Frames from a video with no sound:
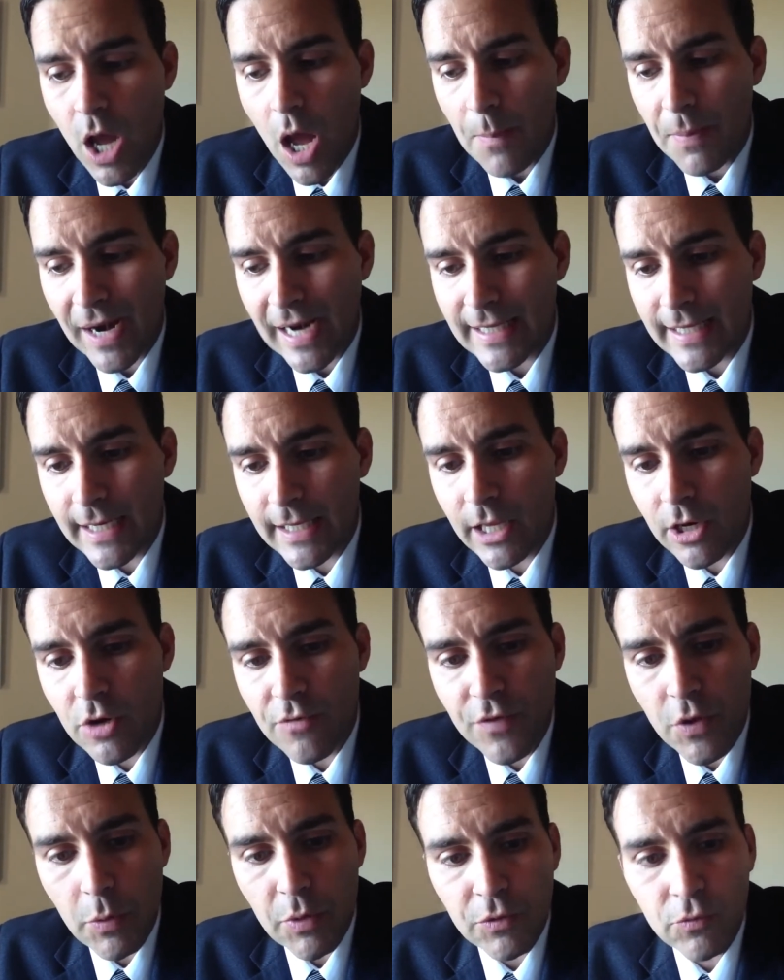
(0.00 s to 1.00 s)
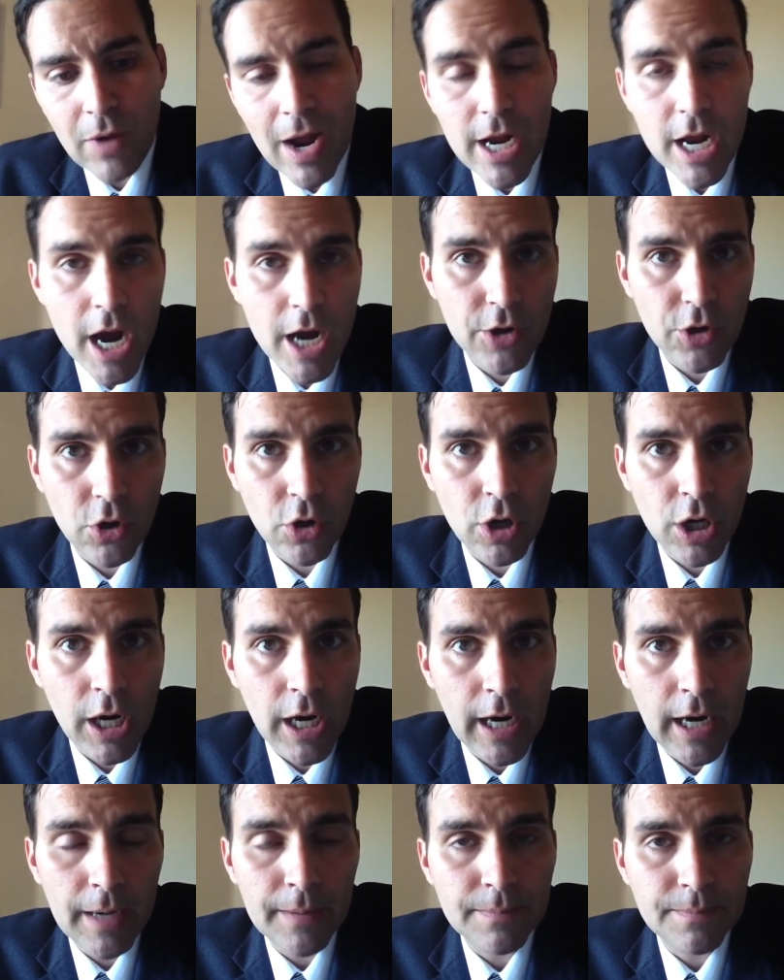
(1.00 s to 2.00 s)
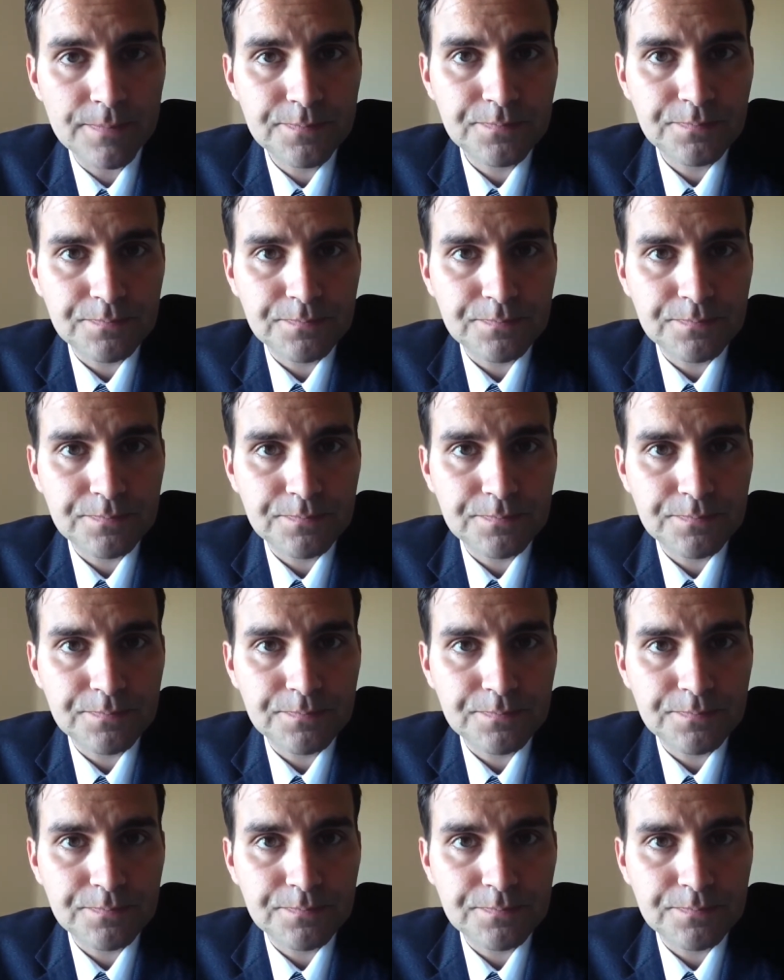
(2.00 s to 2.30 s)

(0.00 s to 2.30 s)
But I did an interview with Greg Hunter a